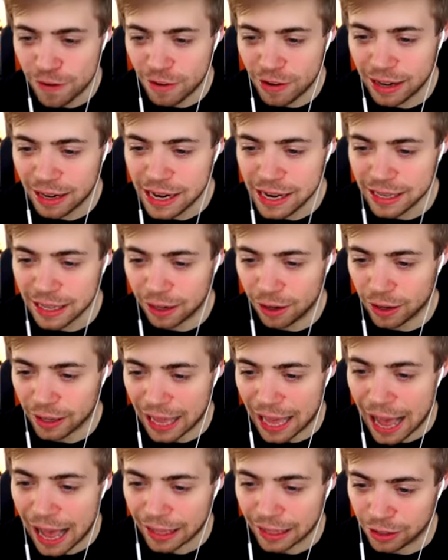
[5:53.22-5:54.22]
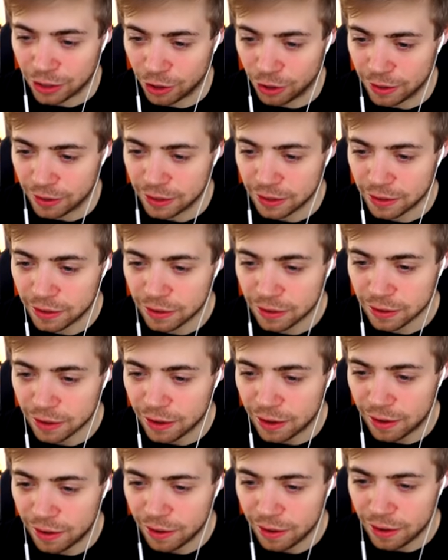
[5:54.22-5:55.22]
very least, it looks as good.
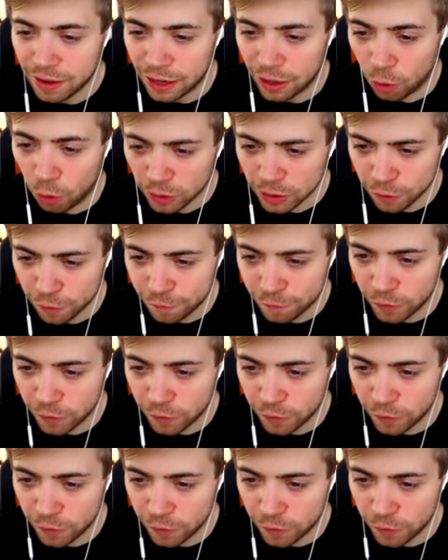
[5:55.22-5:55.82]
It also